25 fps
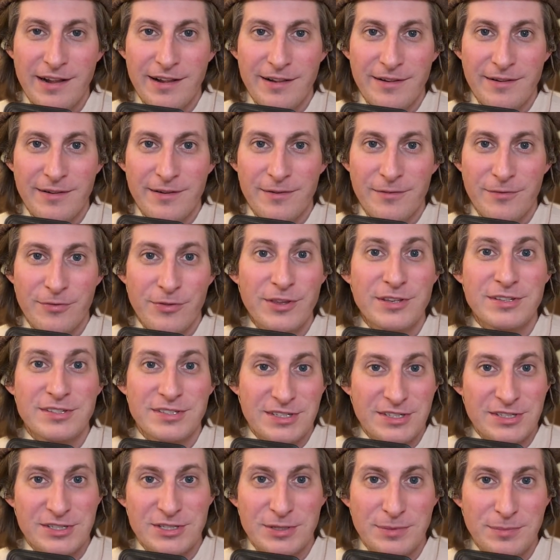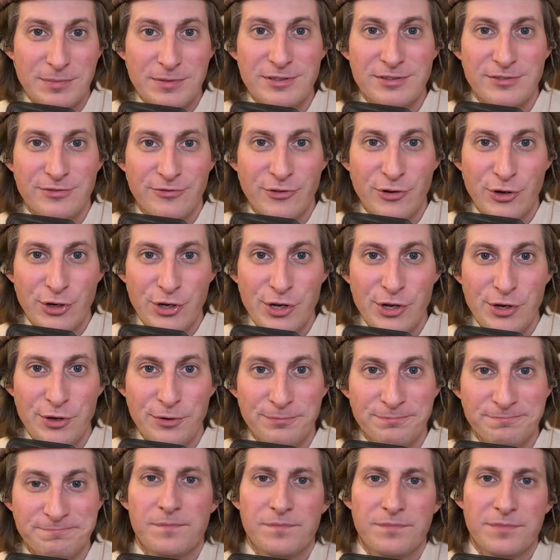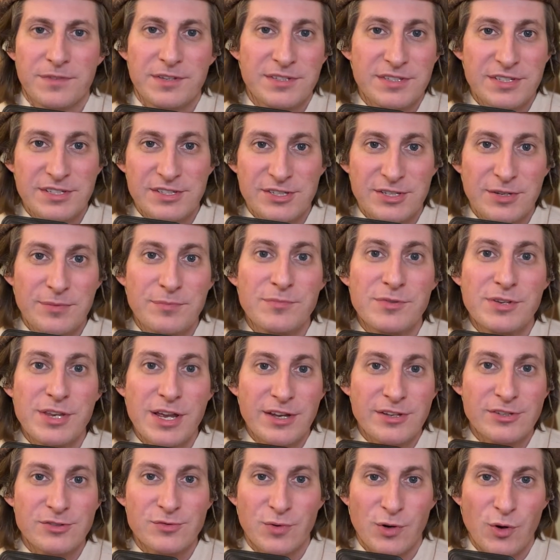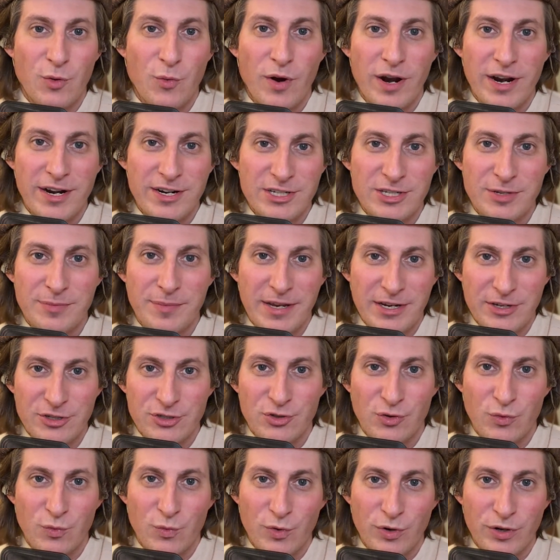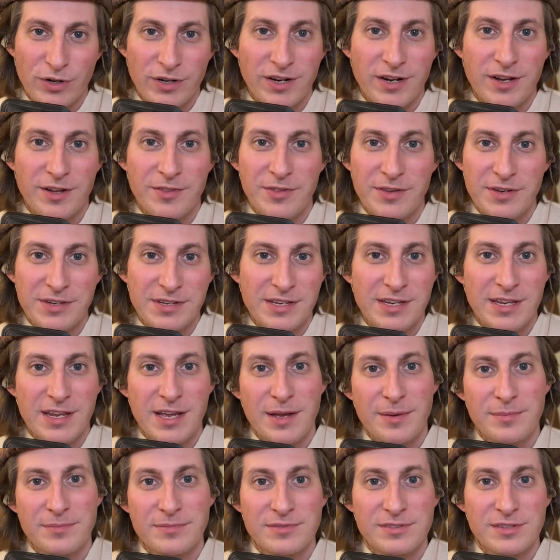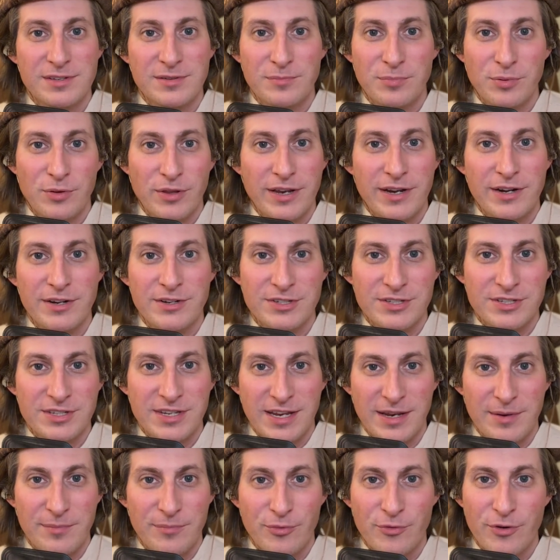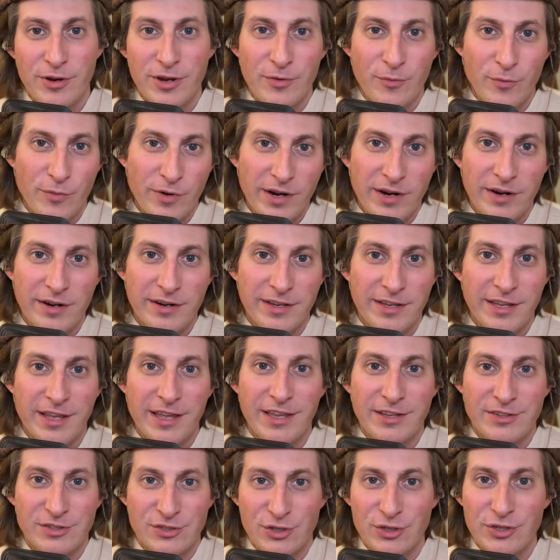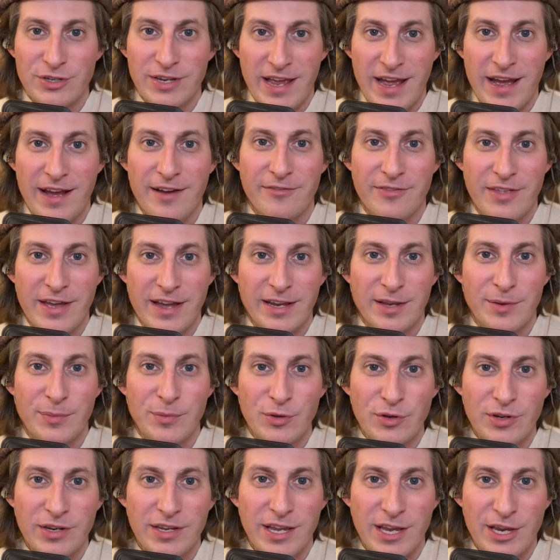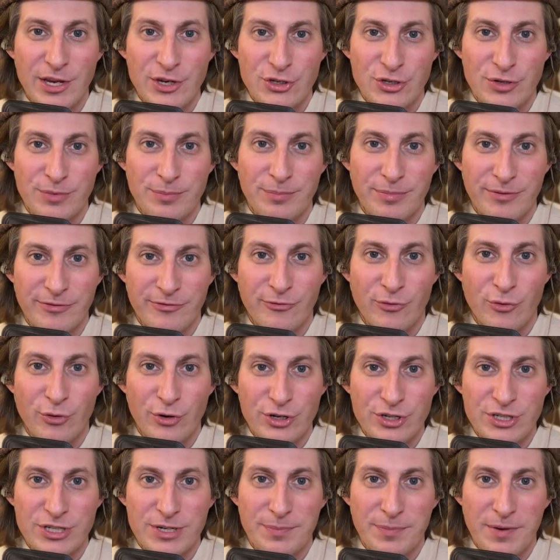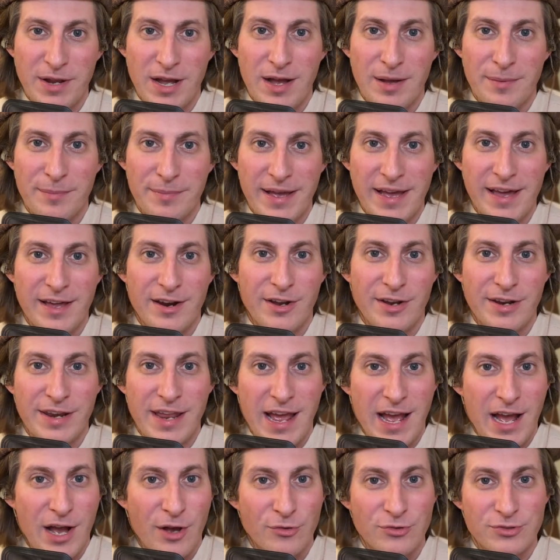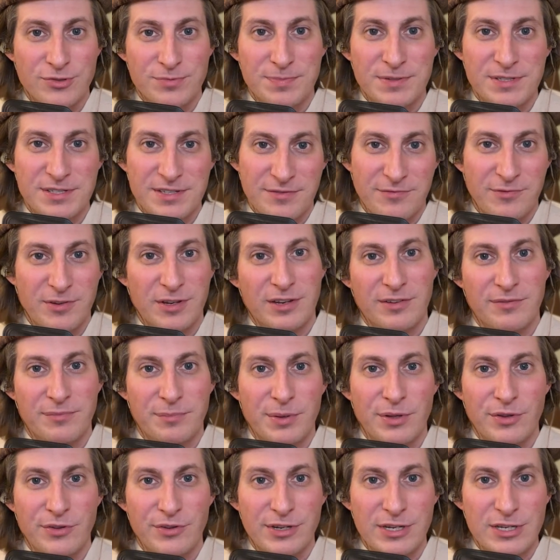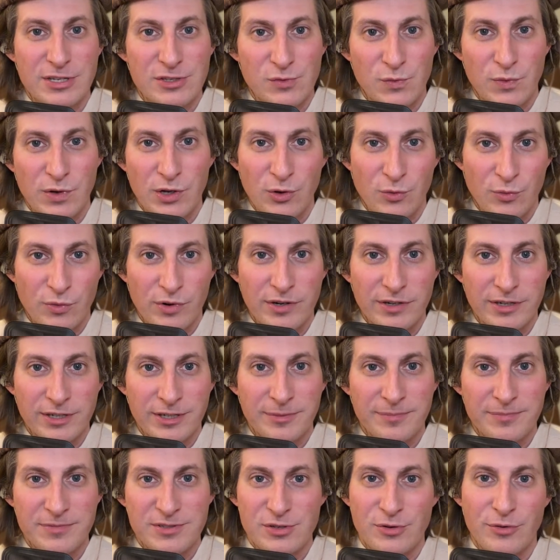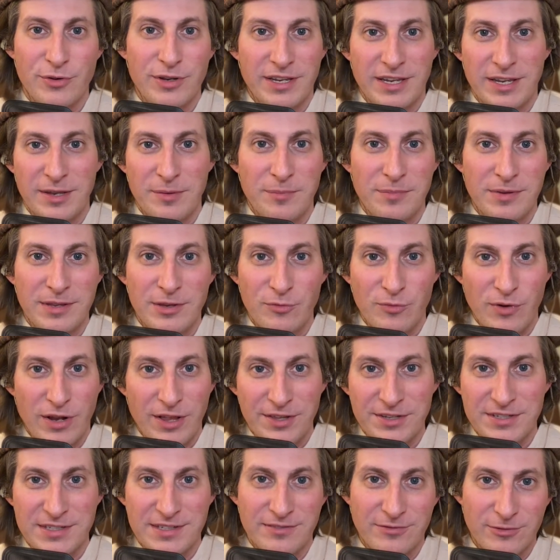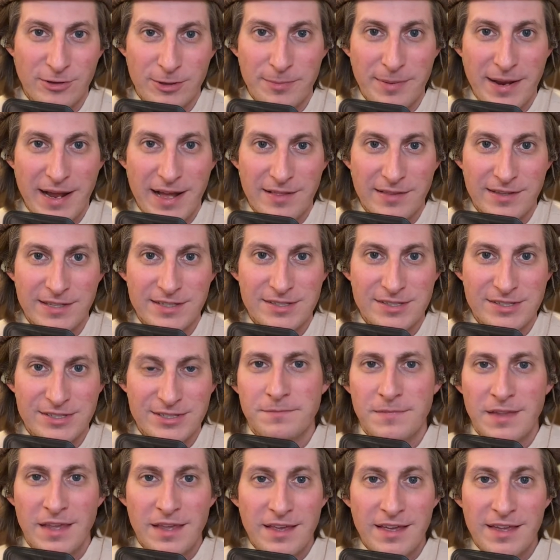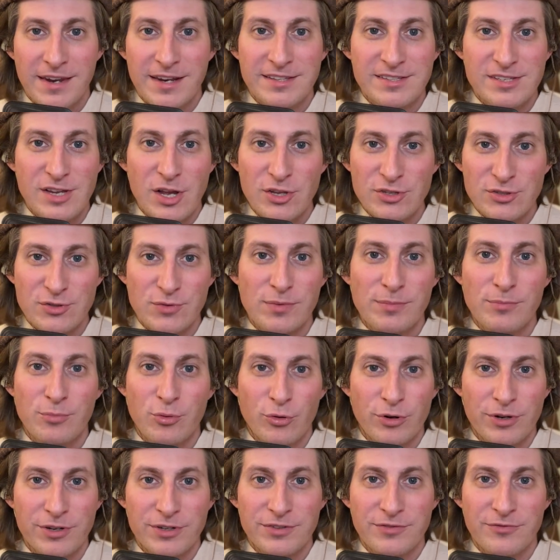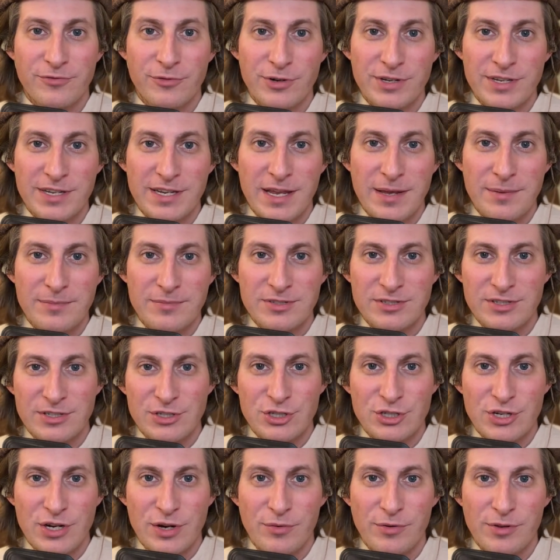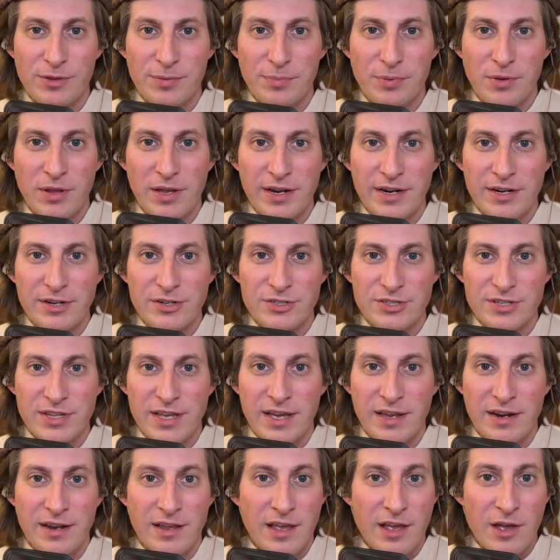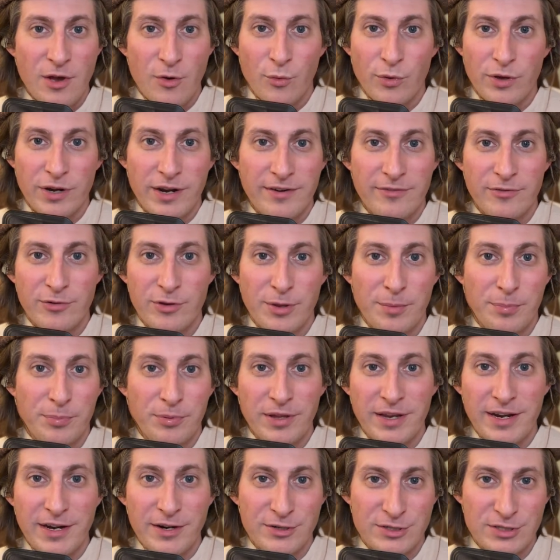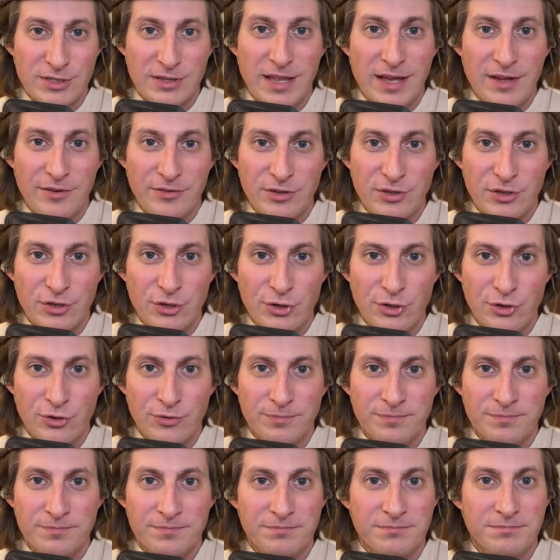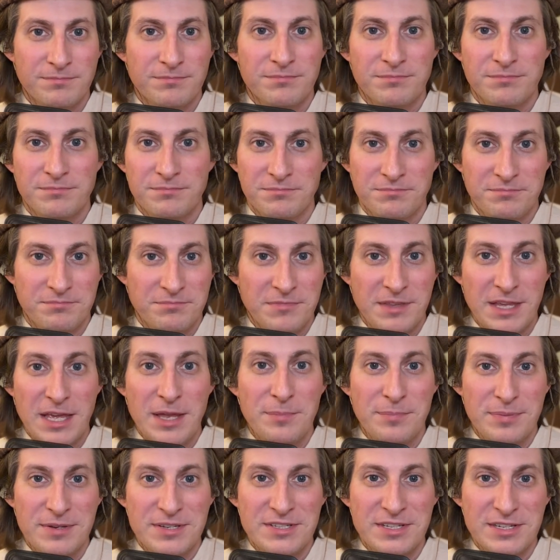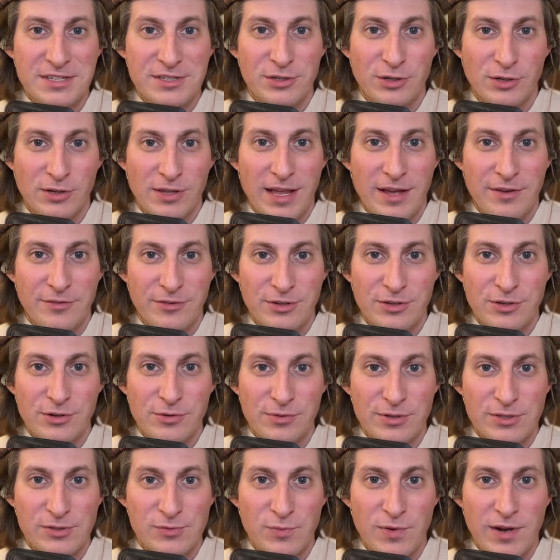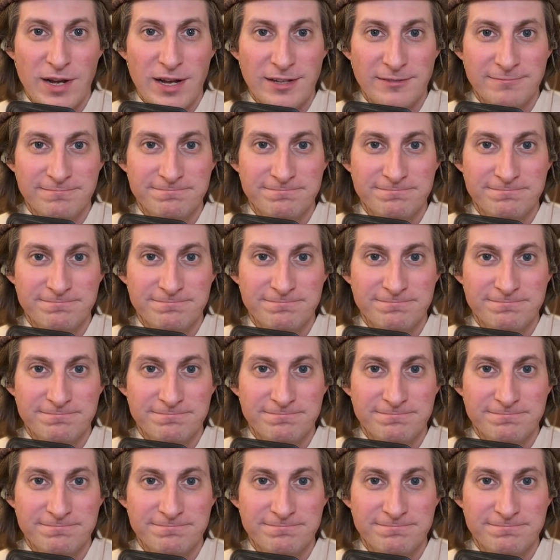this system is for you. The system does require some extra work on the DM's and player's standpoint, where it's good to have that communication before ship combat on how specific abilities will work, so it can be relatively balanced. And it's also important for DMs to share with players that whatever the player's allowed to do, the NPCs are allowed to do as well.